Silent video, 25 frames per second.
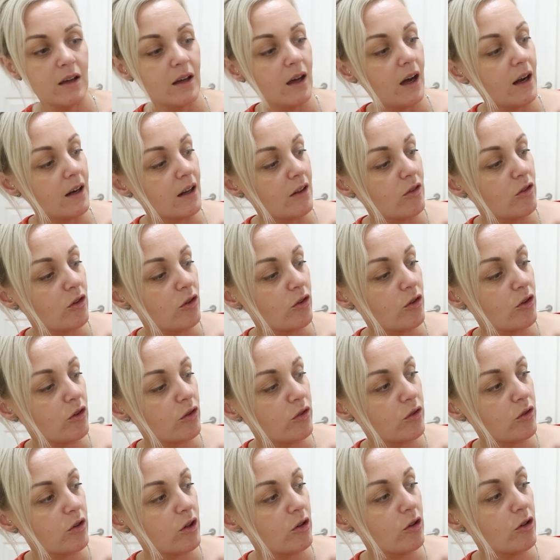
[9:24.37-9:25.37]
And it just
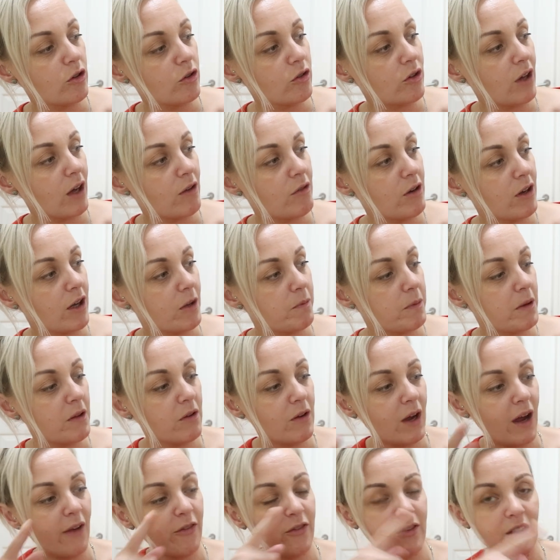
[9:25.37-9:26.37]
looks, it looks like really expensive.
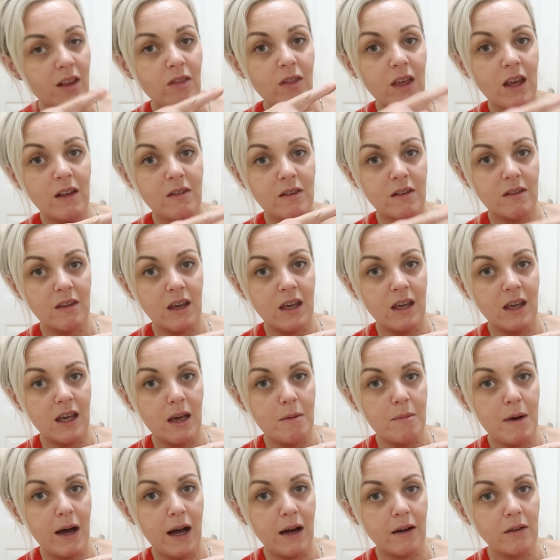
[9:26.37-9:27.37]
Like, I've seen these in TK
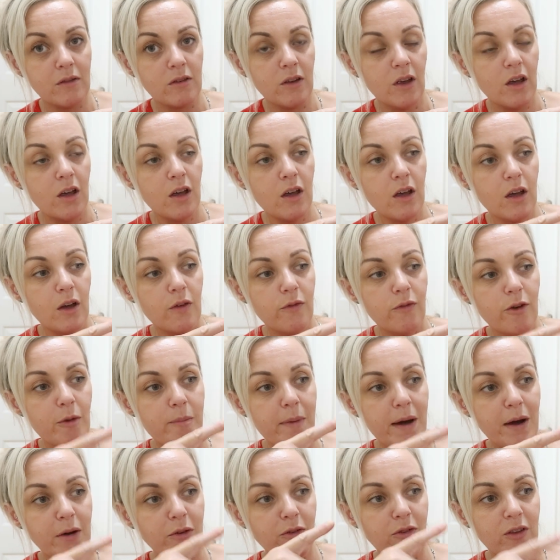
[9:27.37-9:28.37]
Maxx for
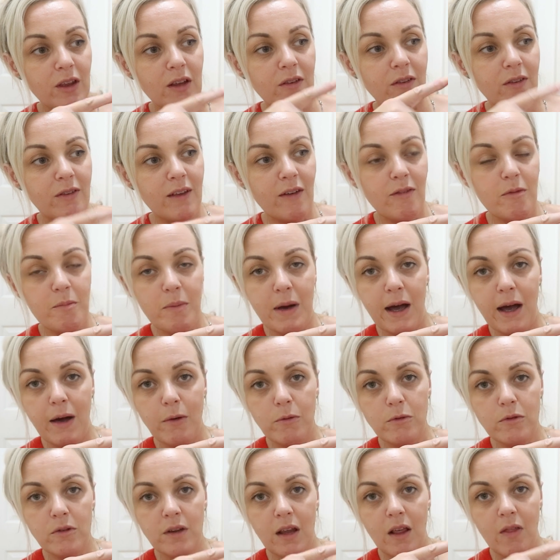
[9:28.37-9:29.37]
about
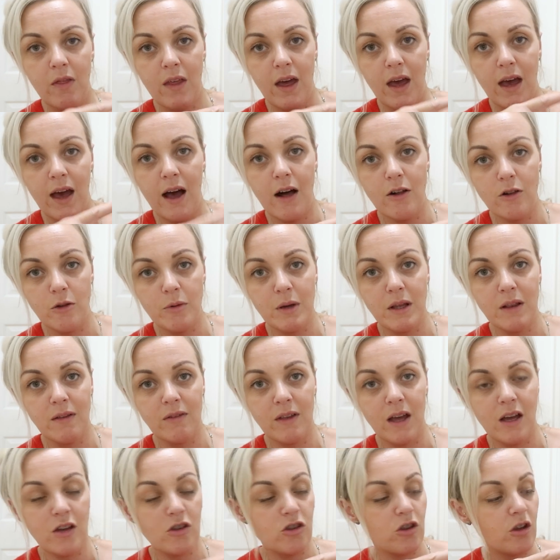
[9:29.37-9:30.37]
£6-7 in their Halloween
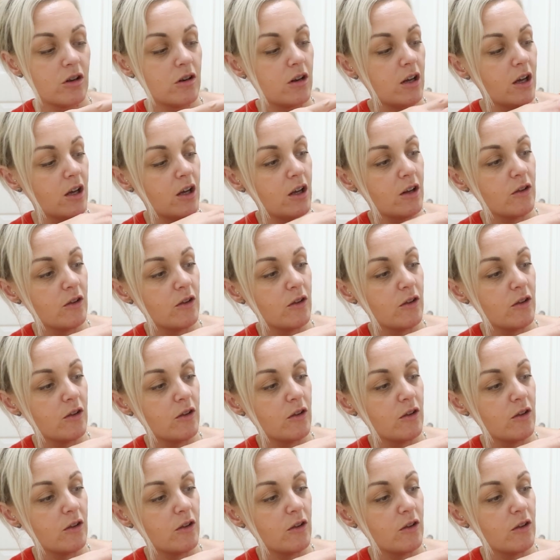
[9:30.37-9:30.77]
section.